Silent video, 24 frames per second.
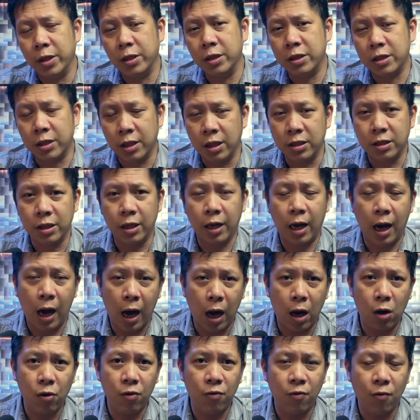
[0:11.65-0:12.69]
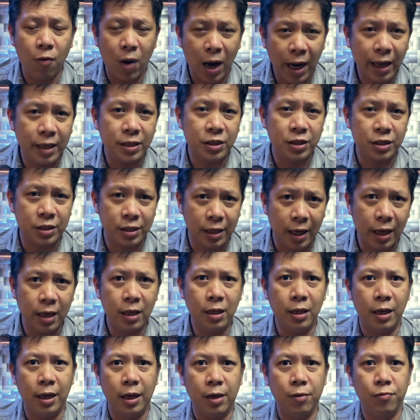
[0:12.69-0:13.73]
discussing how Wise
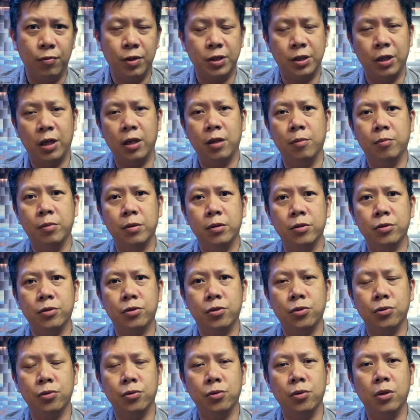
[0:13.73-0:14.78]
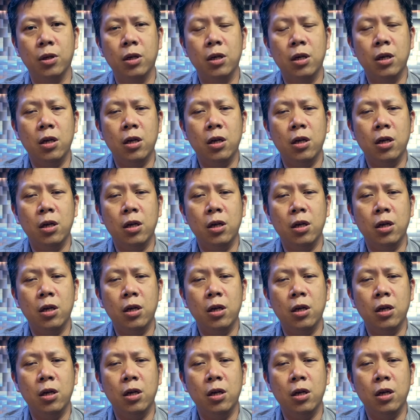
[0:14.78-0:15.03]
Thailand was able to